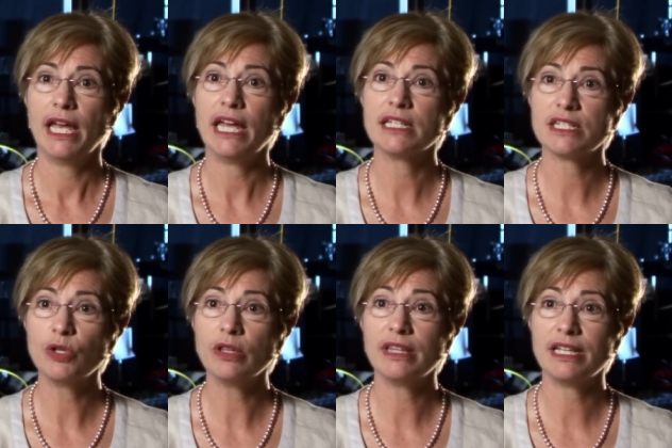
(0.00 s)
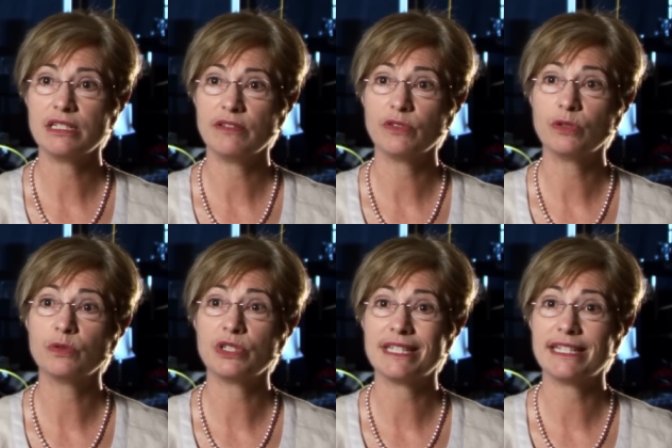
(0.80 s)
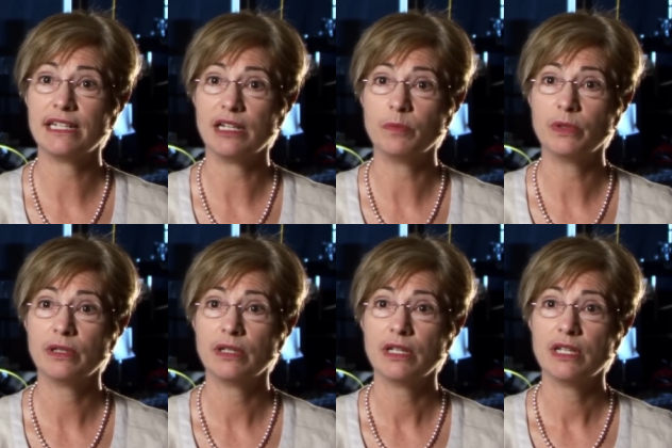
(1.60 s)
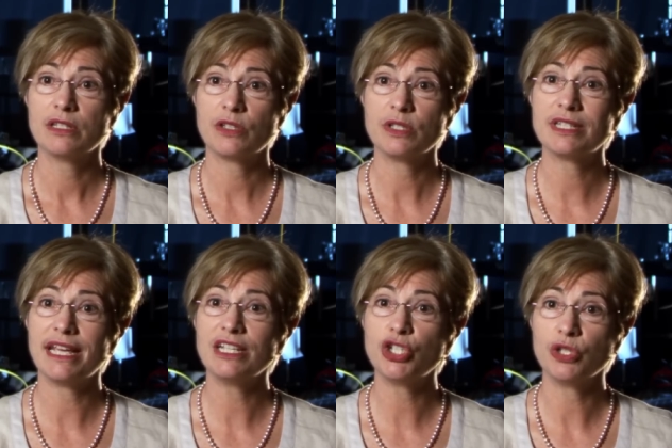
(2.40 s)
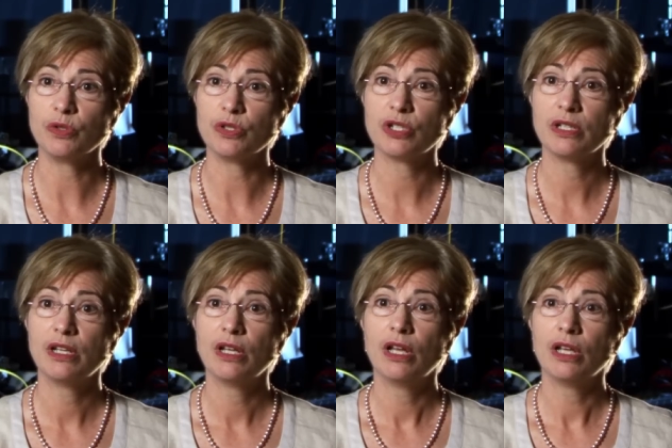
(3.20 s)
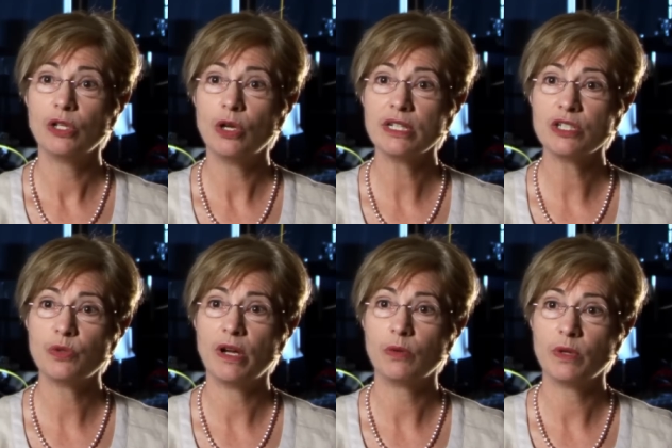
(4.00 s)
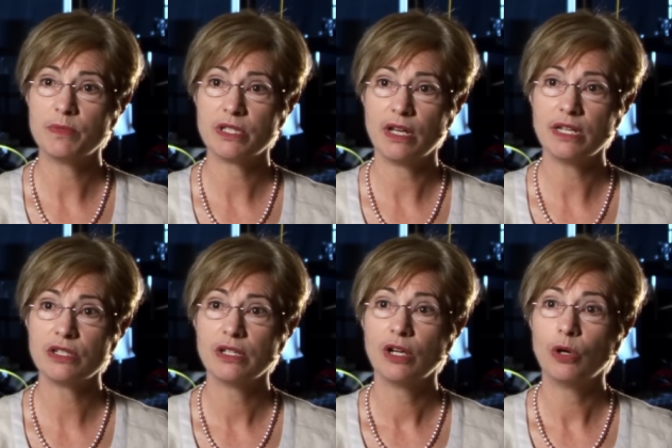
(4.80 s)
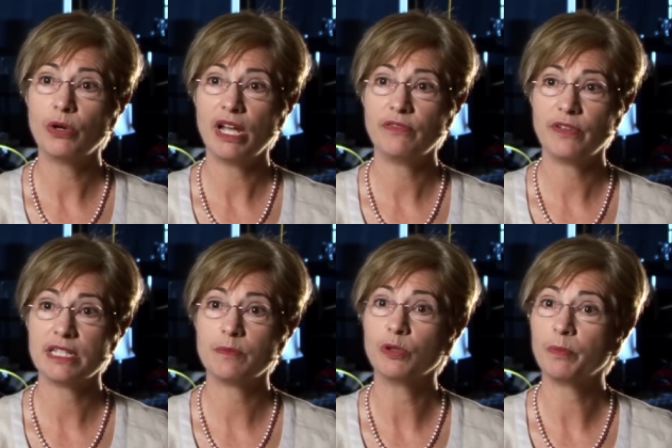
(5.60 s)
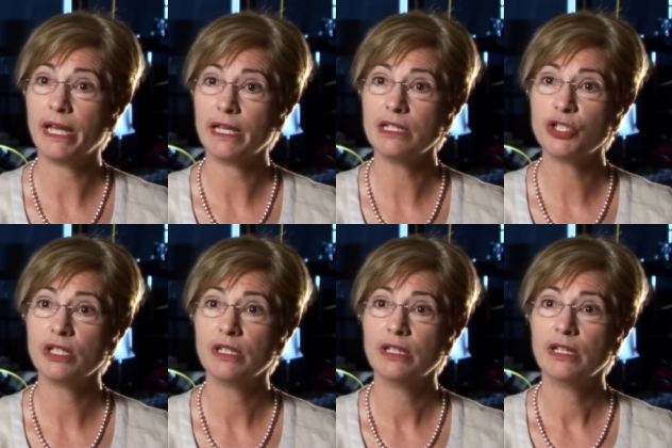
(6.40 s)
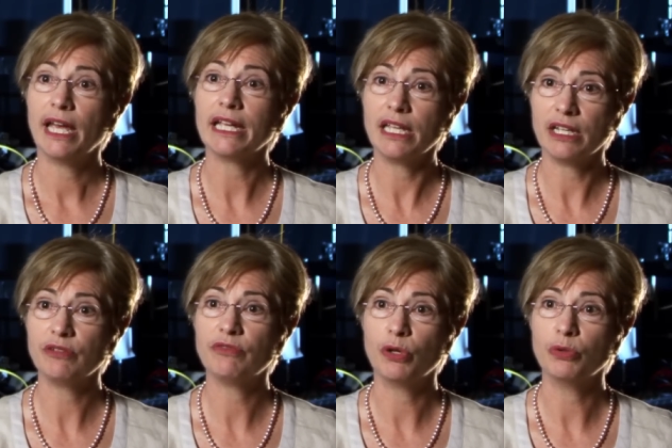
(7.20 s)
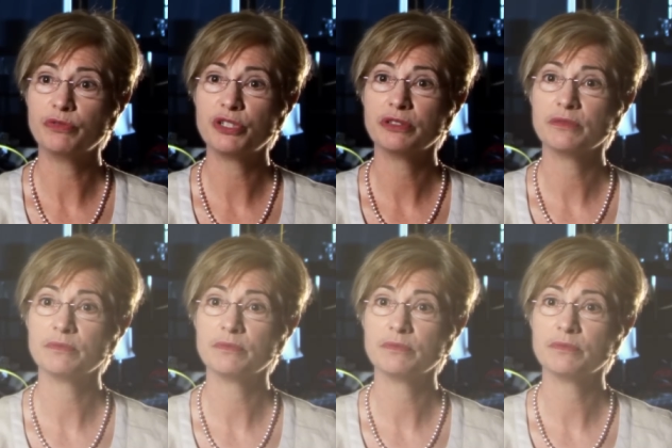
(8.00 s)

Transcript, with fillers: and it's not that difficult to set up. So stay tuned. Log into our website or our Facebook page and get involved.